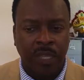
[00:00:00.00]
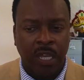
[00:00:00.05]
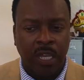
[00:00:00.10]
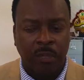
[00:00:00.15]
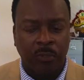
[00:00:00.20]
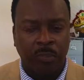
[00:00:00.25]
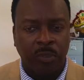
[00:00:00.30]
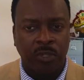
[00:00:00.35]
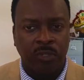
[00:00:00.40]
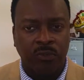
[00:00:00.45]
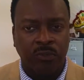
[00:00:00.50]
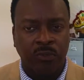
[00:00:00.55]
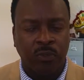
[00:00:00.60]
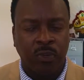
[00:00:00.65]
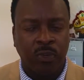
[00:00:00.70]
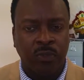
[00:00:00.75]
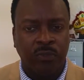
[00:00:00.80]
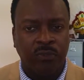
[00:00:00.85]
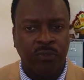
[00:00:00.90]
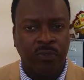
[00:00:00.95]
and pushed
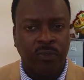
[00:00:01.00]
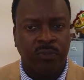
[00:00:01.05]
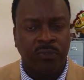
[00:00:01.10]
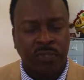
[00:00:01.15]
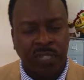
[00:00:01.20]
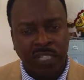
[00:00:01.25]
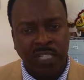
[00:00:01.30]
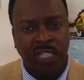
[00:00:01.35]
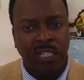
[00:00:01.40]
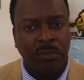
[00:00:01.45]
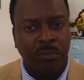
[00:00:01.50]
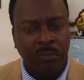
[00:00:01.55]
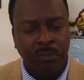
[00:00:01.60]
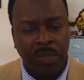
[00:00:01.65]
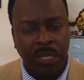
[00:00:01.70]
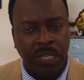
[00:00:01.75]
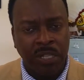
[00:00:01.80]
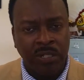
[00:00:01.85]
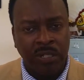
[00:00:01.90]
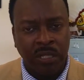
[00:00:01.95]
for 15
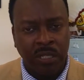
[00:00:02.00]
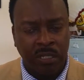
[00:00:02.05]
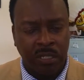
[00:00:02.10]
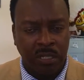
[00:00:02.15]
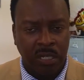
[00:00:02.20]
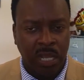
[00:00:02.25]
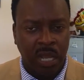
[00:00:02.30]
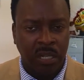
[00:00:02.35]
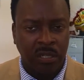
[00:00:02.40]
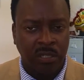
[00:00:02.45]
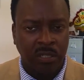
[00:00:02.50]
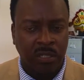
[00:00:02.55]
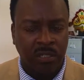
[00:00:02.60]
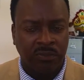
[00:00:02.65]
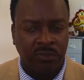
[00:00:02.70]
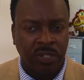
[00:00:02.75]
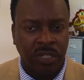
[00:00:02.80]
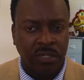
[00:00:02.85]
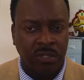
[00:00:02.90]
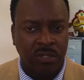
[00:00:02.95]
major international
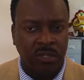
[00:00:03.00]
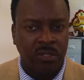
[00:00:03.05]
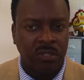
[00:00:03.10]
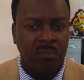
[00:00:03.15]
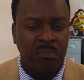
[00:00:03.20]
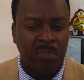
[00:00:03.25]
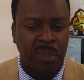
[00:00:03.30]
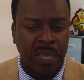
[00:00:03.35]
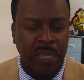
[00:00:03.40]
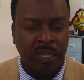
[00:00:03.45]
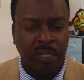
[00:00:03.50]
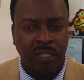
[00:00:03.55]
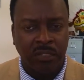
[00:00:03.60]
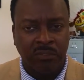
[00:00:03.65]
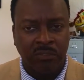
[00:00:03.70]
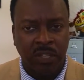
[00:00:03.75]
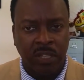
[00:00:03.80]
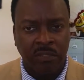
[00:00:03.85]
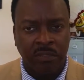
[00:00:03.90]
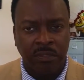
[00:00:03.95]
events. These are mega
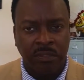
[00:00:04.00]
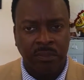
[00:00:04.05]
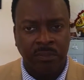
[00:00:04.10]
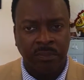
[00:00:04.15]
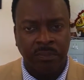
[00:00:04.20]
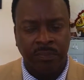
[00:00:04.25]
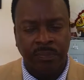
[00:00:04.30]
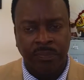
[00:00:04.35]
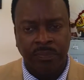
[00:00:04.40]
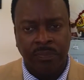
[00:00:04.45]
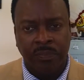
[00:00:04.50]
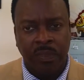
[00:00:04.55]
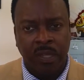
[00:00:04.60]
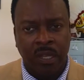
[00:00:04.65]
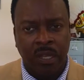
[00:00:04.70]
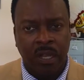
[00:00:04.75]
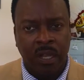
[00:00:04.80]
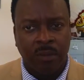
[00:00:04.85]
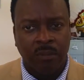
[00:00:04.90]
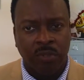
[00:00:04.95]
events.
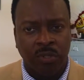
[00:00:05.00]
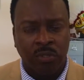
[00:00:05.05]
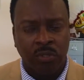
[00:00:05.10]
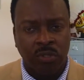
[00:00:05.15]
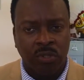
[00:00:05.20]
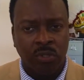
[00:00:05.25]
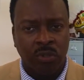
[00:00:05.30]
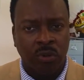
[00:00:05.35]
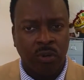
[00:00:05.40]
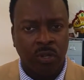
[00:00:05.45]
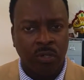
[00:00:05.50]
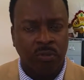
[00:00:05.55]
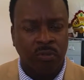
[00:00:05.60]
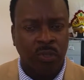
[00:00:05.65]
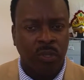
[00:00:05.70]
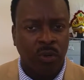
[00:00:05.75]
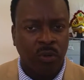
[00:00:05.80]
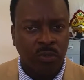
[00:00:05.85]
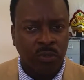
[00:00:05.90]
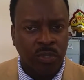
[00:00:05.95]
So you saw us, we
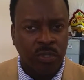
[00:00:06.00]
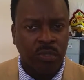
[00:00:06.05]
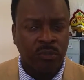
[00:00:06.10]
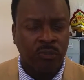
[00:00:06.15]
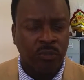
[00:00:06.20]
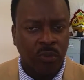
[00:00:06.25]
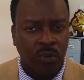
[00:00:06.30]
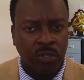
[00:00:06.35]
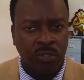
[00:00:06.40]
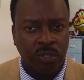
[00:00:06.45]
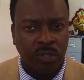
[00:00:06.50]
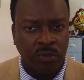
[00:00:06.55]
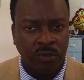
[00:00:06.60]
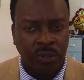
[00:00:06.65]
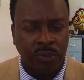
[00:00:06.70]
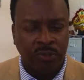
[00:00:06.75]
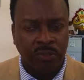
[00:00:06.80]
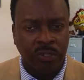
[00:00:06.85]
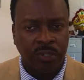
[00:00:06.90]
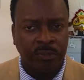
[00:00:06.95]
hosted, of course,
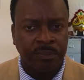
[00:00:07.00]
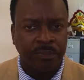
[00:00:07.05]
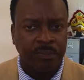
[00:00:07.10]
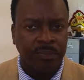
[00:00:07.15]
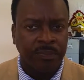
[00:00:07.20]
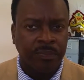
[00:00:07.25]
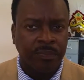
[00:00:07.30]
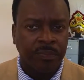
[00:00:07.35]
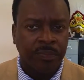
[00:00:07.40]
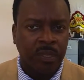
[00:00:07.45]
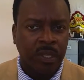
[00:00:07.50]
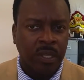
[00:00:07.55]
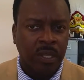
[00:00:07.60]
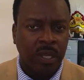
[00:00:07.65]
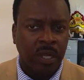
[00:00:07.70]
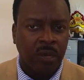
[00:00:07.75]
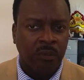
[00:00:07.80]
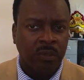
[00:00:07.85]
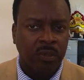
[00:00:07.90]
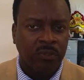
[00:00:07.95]
Carifta.
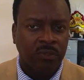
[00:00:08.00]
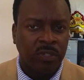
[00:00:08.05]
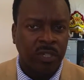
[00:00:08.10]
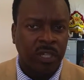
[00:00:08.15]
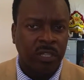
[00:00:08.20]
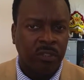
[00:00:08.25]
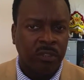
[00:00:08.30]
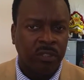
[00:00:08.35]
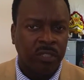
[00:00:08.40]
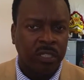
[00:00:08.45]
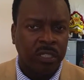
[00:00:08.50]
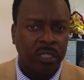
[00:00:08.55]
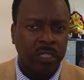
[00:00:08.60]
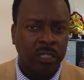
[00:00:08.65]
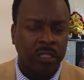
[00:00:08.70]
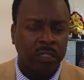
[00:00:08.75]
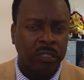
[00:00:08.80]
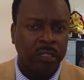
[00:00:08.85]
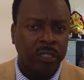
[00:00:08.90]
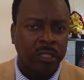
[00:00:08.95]
We've done
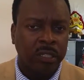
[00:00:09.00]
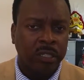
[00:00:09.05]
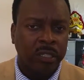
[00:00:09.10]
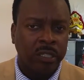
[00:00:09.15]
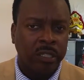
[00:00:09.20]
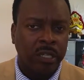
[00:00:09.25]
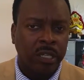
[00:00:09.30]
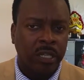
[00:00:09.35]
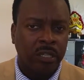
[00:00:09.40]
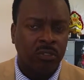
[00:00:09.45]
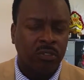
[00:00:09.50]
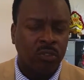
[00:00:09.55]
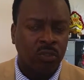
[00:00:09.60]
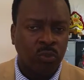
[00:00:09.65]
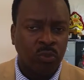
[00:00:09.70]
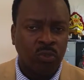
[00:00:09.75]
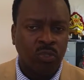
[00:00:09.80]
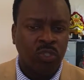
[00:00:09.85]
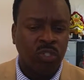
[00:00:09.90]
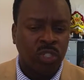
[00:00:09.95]
the
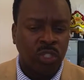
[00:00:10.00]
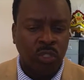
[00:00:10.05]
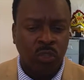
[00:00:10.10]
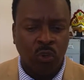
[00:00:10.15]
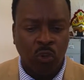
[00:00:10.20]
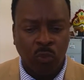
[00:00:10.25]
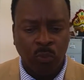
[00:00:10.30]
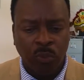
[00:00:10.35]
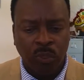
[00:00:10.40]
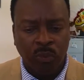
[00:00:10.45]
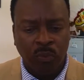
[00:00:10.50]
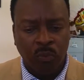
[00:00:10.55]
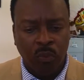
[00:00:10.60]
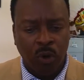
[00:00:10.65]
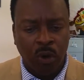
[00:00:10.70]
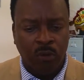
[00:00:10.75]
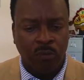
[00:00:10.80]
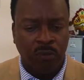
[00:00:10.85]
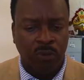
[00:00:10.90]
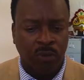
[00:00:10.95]
Susan G. Coleman
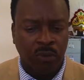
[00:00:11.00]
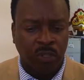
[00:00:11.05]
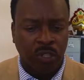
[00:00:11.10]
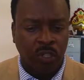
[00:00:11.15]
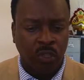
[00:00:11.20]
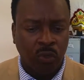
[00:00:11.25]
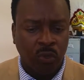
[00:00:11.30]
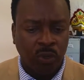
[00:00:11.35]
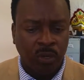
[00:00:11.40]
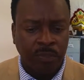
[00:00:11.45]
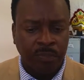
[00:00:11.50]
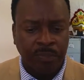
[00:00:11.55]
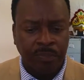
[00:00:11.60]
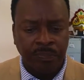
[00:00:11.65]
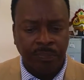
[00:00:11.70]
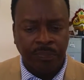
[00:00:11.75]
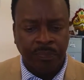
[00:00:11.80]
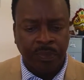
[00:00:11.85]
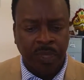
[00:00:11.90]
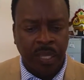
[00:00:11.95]
Walk for the Cure
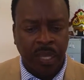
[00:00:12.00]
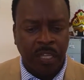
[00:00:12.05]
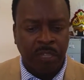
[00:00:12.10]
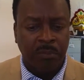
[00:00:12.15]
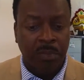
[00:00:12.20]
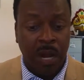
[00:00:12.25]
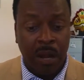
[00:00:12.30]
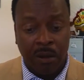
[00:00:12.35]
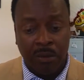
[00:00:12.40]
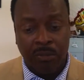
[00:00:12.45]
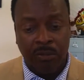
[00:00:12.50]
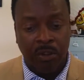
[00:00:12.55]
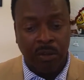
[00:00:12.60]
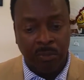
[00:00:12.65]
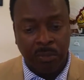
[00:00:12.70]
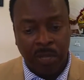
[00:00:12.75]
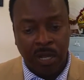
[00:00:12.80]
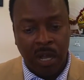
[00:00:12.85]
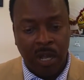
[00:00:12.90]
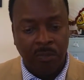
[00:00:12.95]
and Marathon
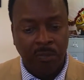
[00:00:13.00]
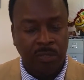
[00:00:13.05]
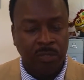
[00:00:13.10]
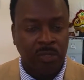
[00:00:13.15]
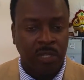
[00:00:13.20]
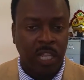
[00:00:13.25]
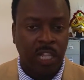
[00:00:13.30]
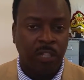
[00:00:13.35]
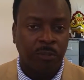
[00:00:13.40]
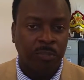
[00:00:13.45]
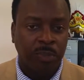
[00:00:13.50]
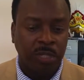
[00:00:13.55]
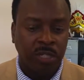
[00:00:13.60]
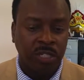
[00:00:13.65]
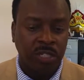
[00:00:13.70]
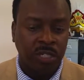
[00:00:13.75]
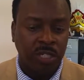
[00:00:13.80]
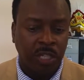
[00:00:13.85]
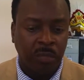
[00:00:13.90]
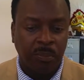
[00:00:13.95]
Bahamas,
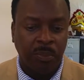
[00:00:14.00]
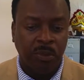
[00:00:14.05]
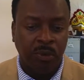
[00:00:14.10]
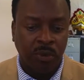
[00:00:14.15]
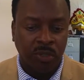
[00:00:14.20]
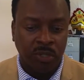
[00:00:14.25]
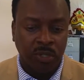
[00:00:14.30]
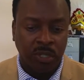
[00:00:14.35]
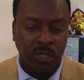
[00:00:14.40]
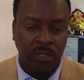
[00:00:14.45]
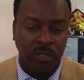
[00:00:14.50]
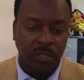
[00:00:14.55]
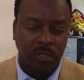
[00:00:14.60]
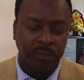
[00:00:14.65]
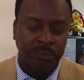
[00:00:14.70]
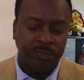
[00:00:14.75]
LPGA Pure Silk.